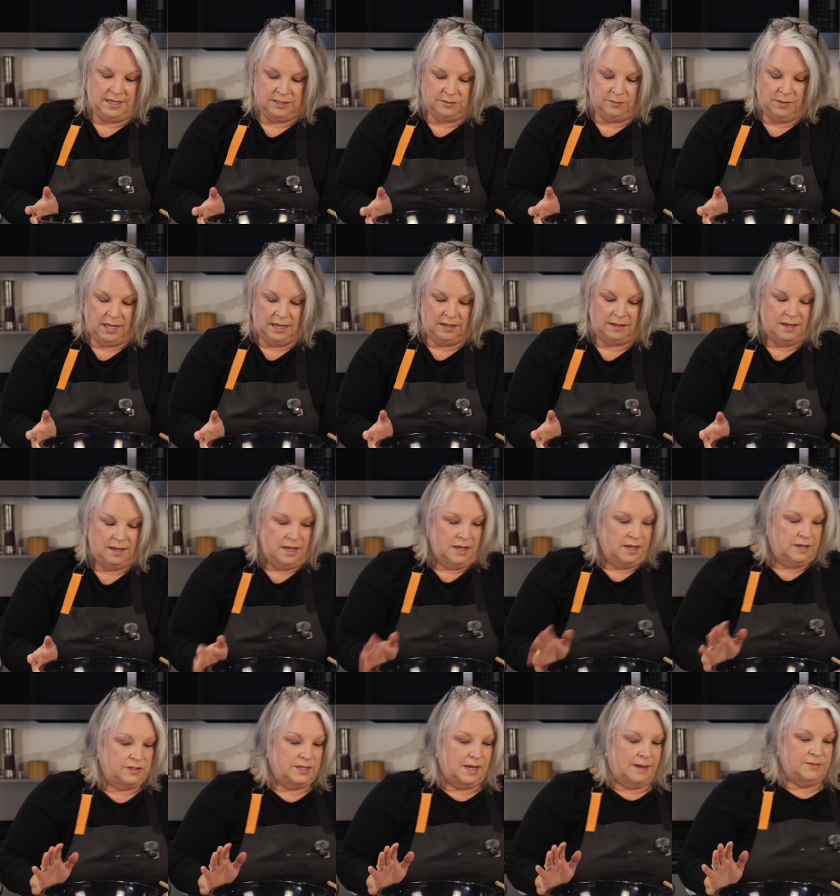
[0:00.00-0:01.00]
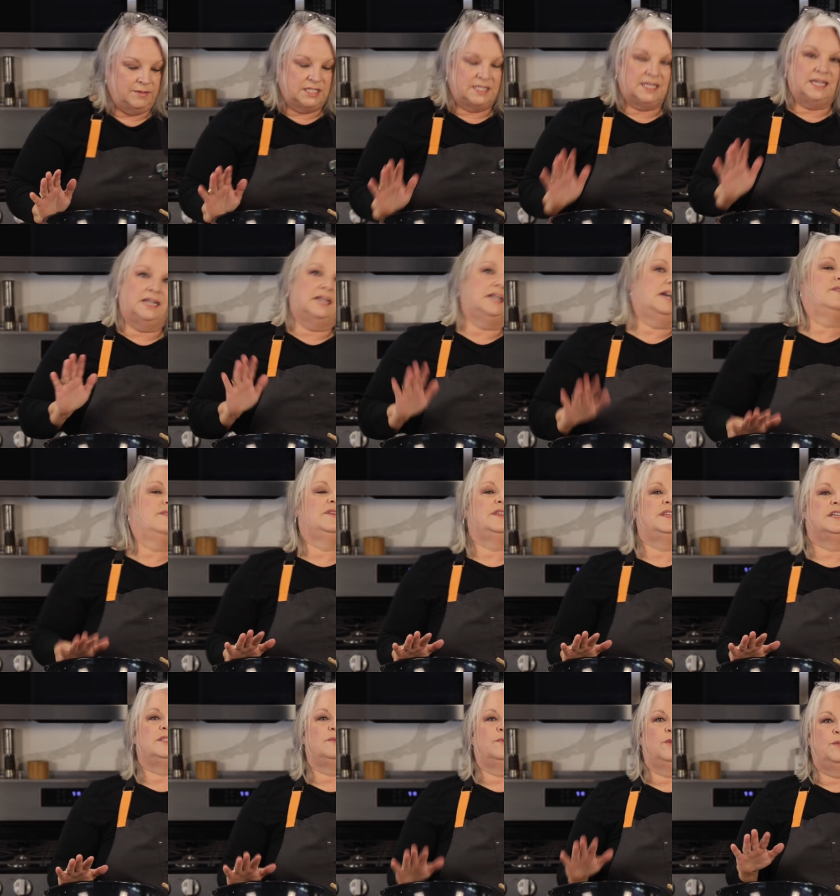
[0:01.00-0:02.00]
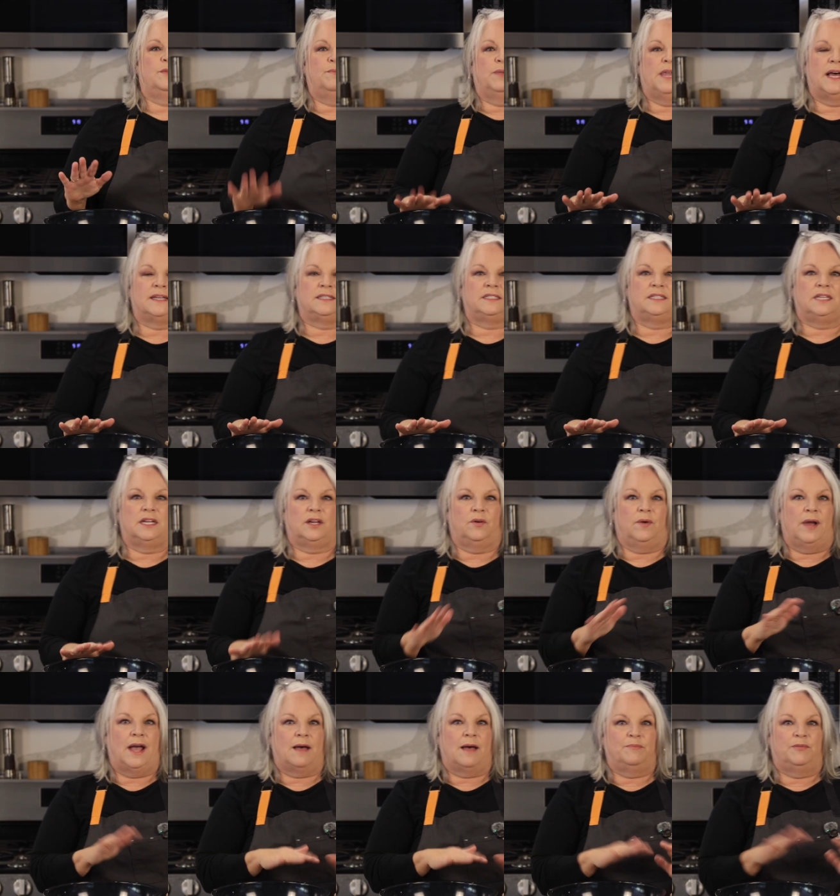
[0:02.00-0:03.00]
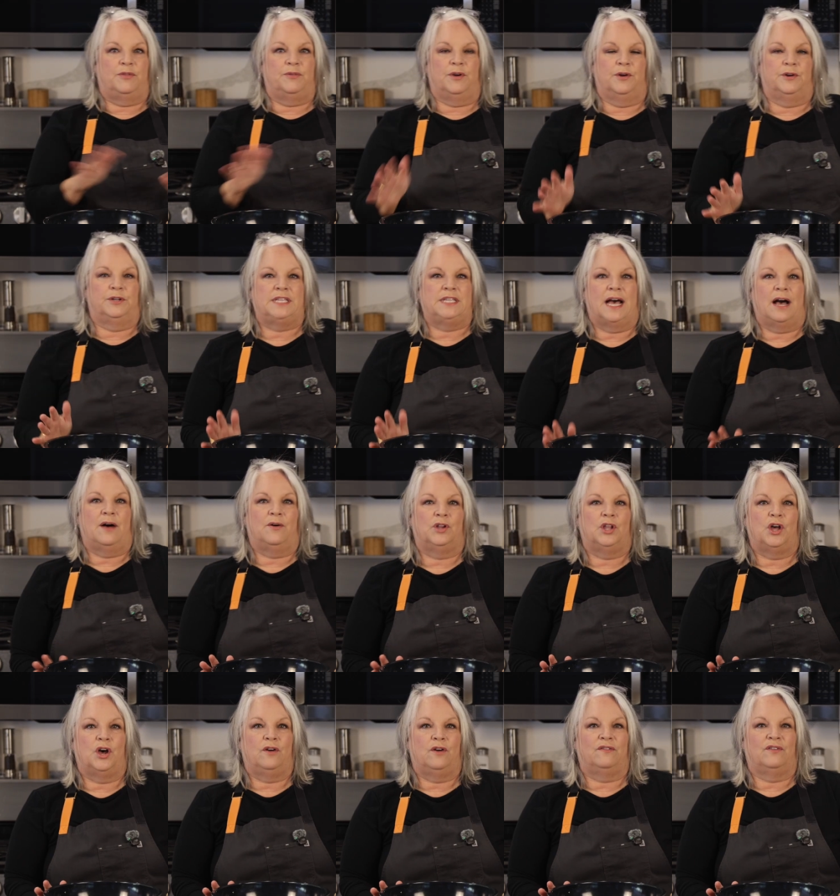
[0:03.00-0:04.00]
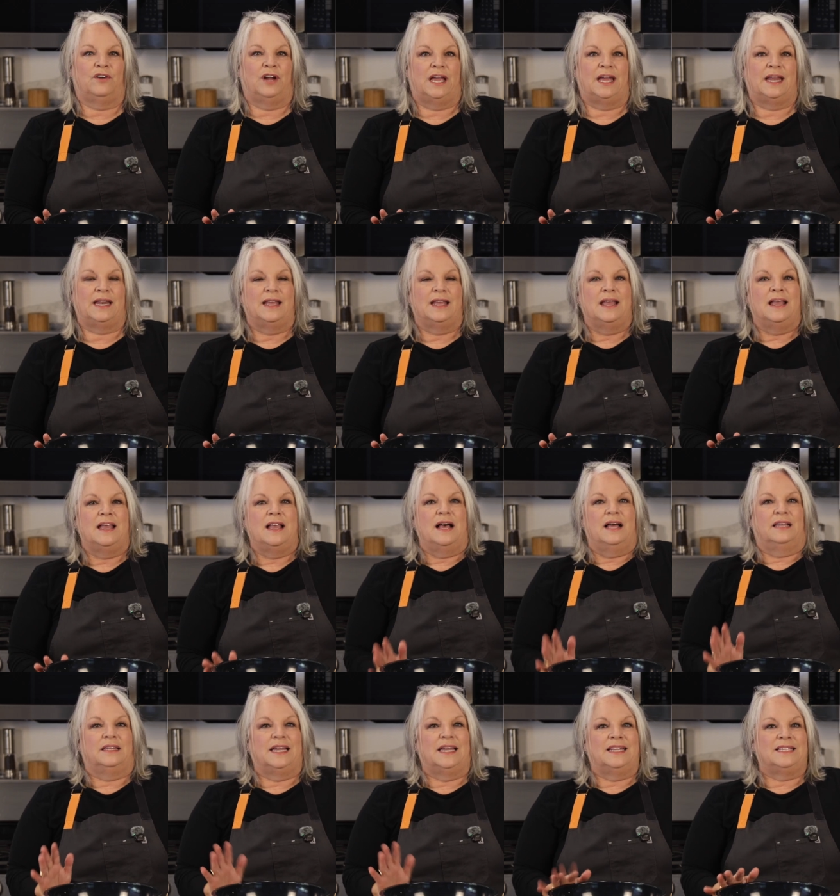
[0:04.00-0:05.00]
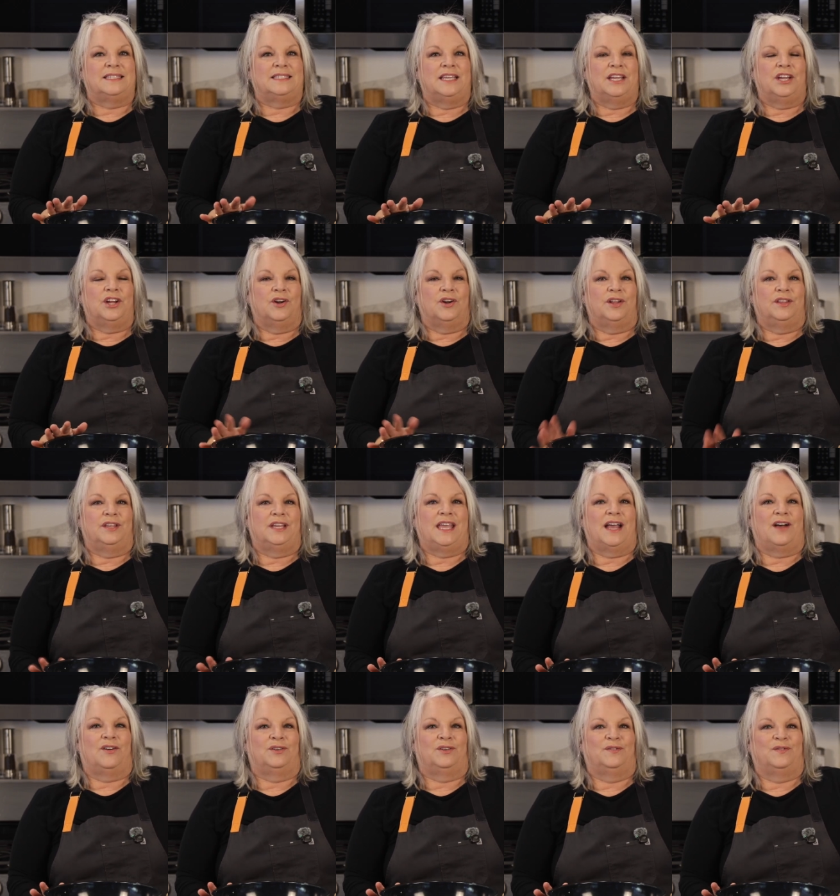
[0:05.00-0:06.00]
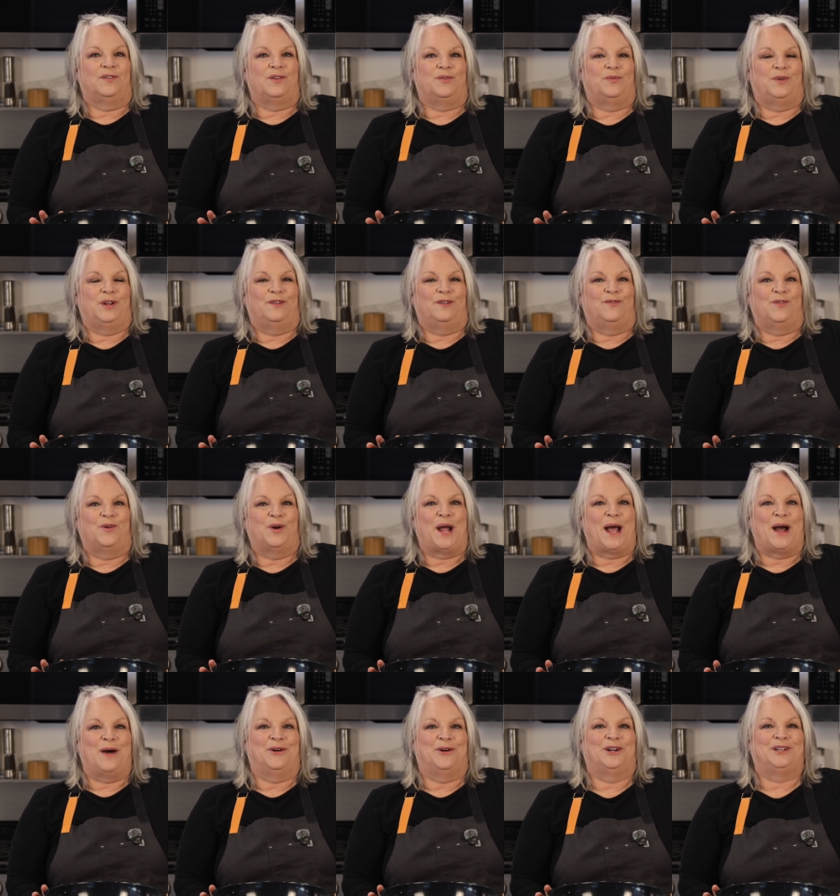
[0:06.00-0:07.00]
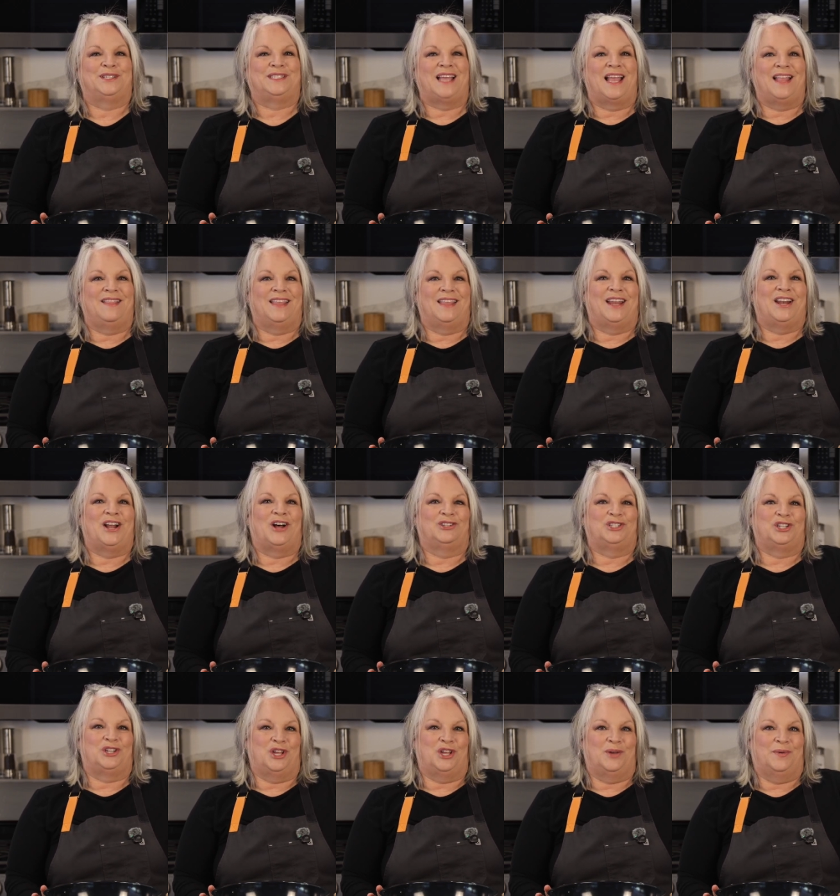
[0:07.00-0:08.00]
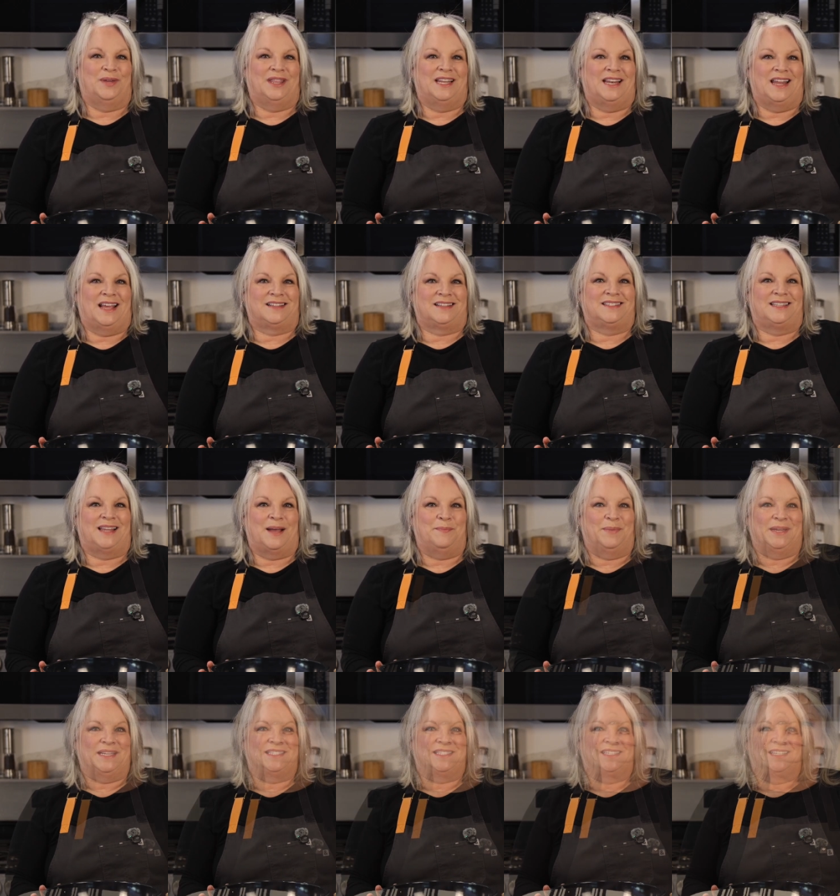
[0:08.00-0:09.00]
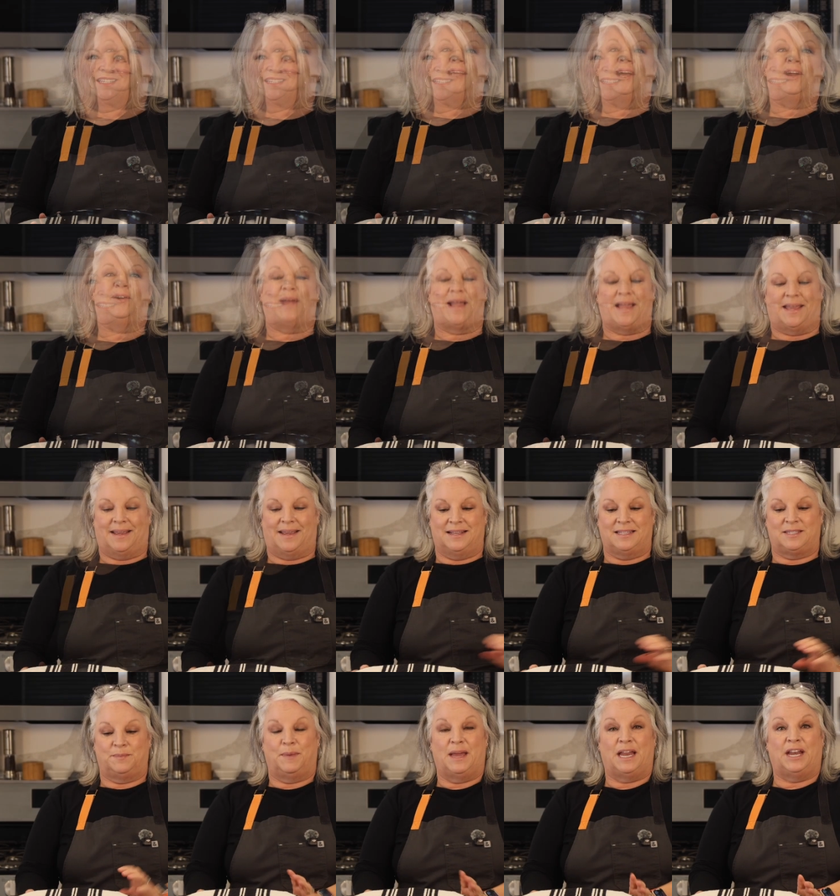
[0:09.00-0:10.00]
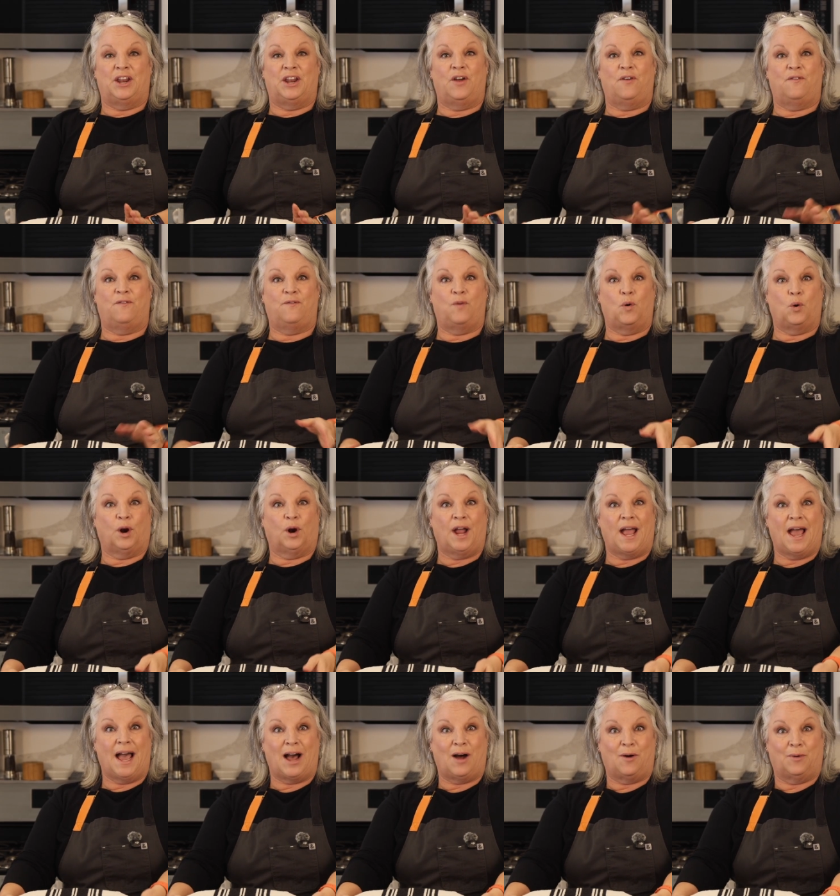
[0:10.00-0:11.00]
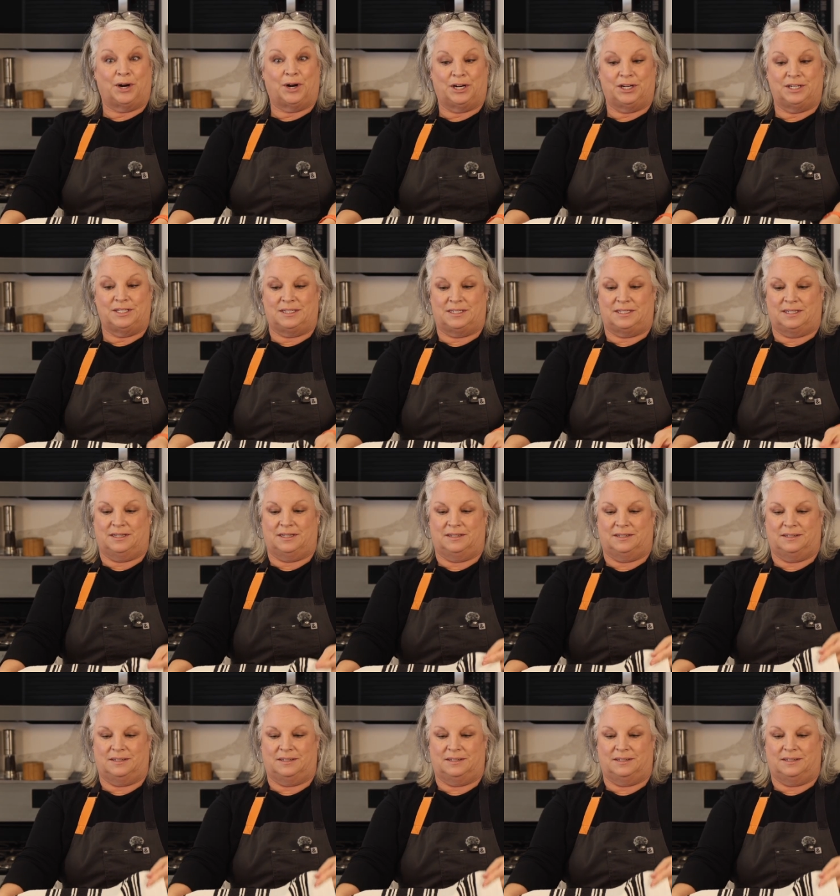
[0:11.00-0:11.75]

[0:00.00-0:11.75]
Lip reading: as well. So I'm just gonna cover this with plastic wrap, throw a towel over it, let it sit here on the counter for 3 to 4 hours, and then I'll show you what the next step is. All right, it's been 4 hours,